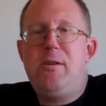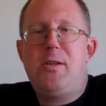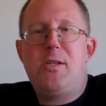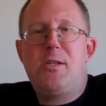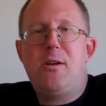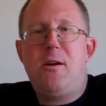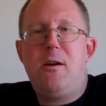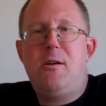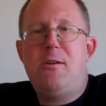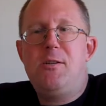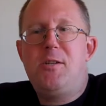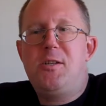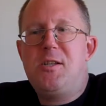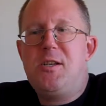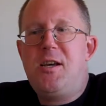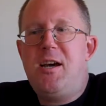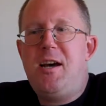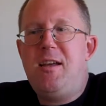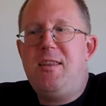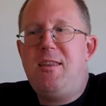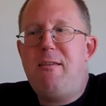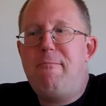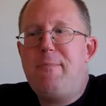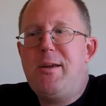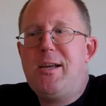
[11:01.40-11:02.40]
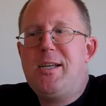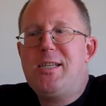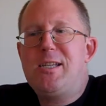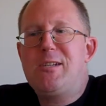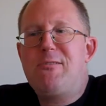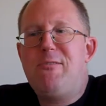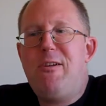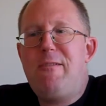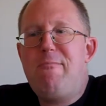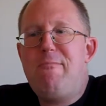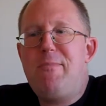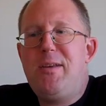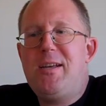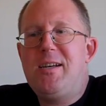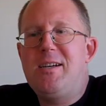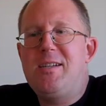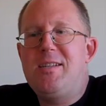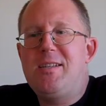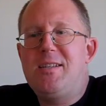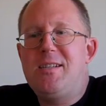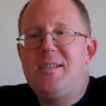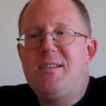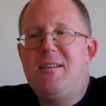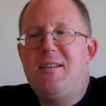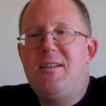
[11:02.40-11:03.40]
movie stars on the big screen
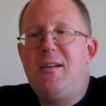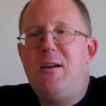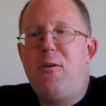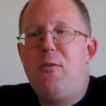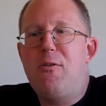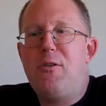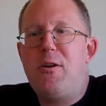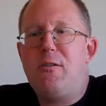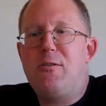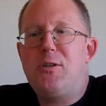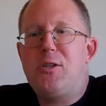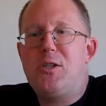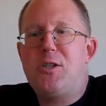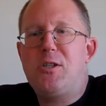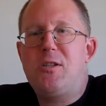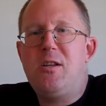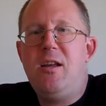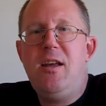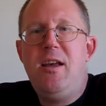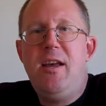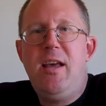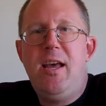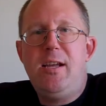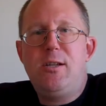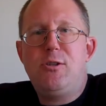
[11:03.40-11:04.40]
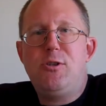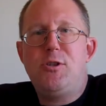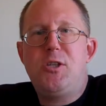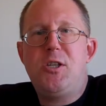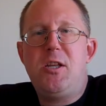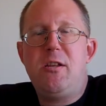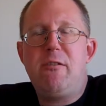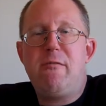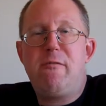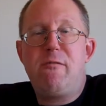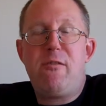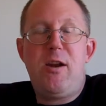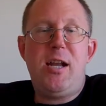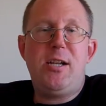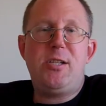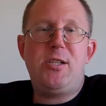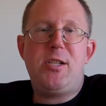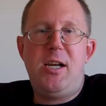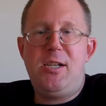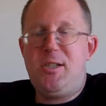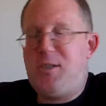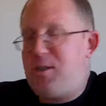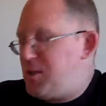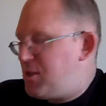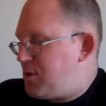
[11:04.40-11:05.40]
because, you know, they're just interested in
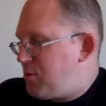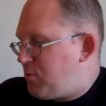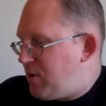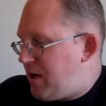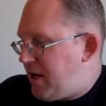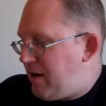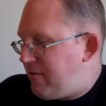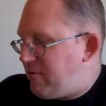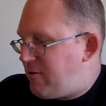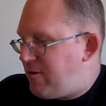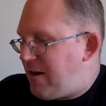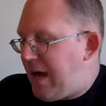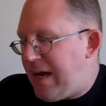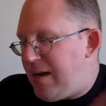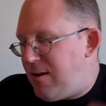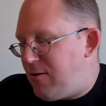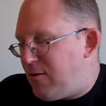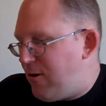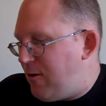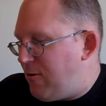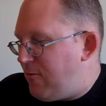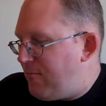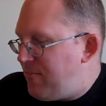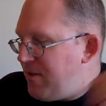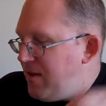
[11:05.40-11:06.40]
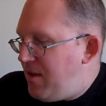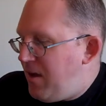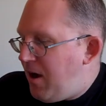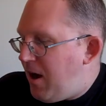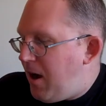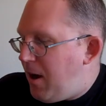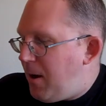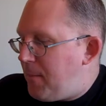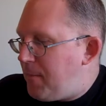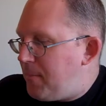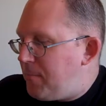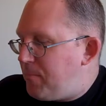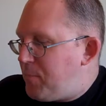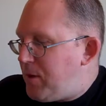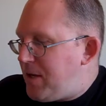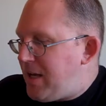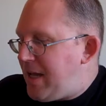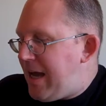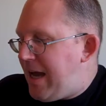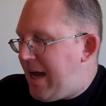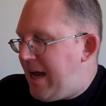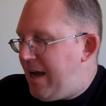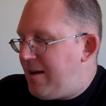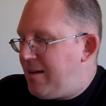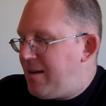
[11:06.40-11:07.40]
franchises or whatever. I don't know. But
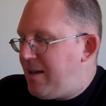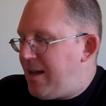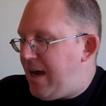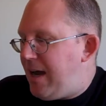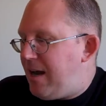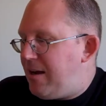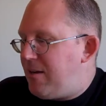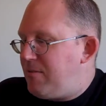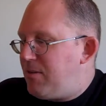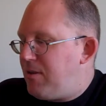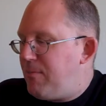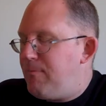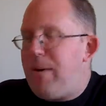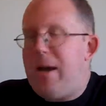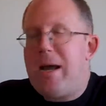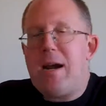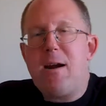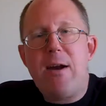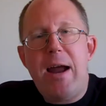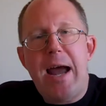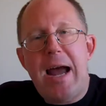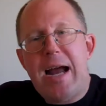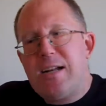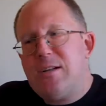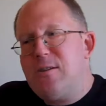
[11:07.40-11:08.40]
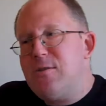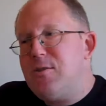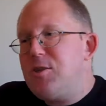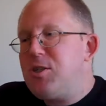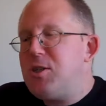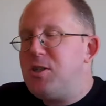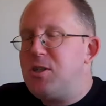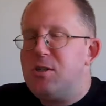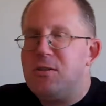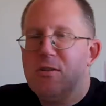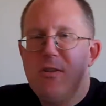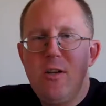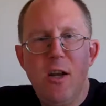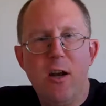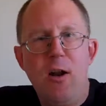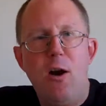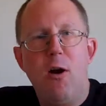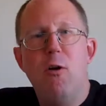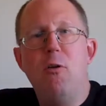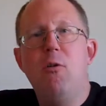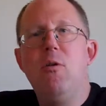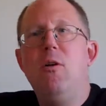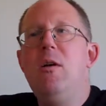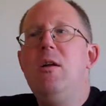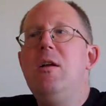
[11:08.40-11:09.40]
yeah, the better actors, you
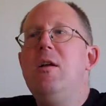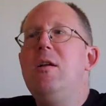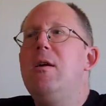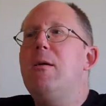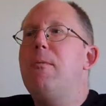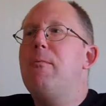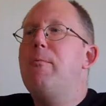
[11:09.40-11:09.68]
know,